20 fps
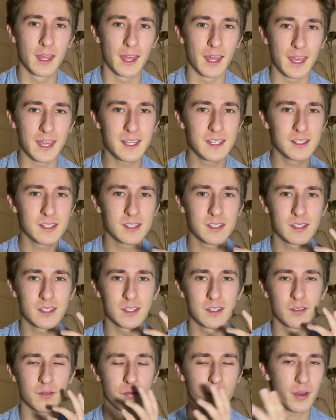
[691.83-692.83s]

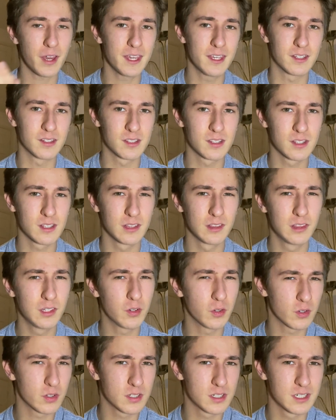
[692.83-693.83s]
his face
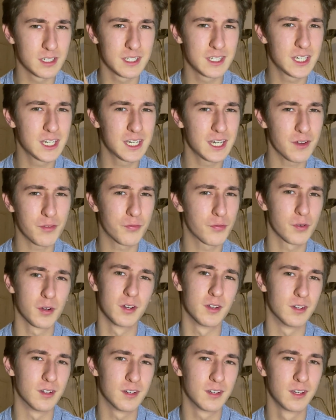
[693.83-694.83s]
looked
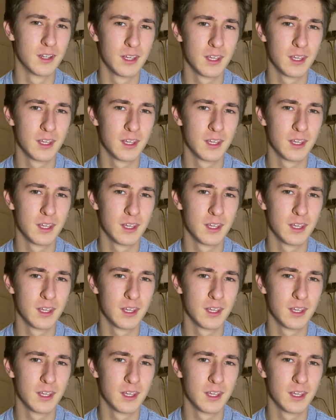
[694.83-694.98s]
different